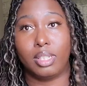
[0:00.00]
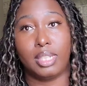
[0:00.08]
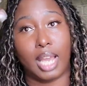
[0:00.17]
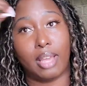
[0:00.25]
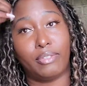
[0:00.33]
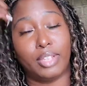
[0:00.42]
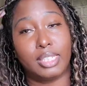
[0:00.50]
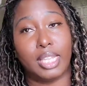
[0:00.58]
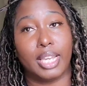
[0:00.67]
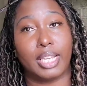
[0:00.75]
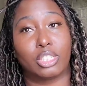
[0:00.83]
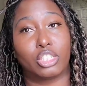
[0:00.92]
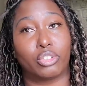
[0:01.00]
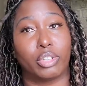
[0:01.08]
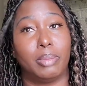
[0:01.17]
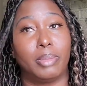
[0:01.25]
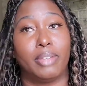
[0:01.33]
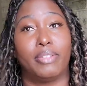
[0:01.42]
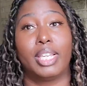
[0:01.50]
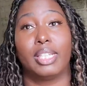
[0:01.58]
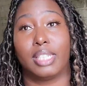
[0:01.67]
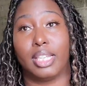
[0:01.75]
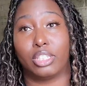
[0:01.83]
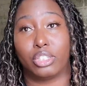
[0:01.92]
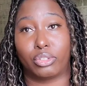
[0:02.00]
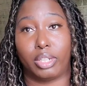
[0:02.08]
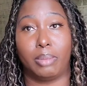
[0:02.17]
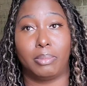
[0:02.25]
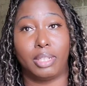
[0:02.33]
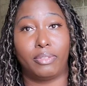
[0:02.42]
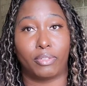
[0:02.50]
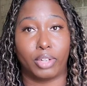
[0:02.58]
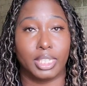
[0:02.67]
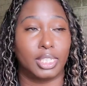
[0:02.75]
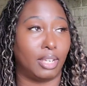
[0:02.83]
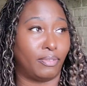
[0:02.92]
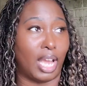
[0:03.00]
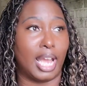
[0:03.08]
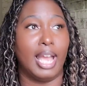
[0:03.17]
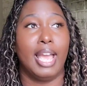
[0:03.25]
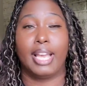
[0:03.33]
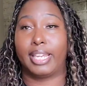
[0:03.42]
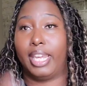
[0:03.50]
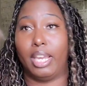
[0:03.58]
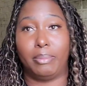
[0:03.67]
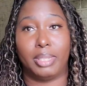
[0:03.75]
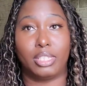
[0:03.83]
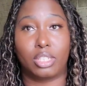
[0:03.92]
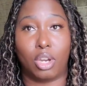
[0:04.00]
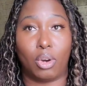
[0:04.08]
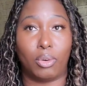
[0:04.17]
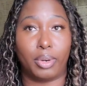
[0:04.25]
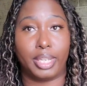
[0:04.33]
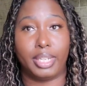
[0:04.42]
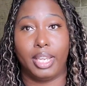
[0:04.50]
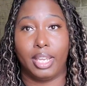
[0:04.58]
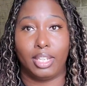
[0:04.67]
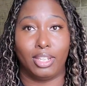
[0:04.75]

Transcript: Now, if it's extremely, if it gets extremely frizzy, if I kept this going,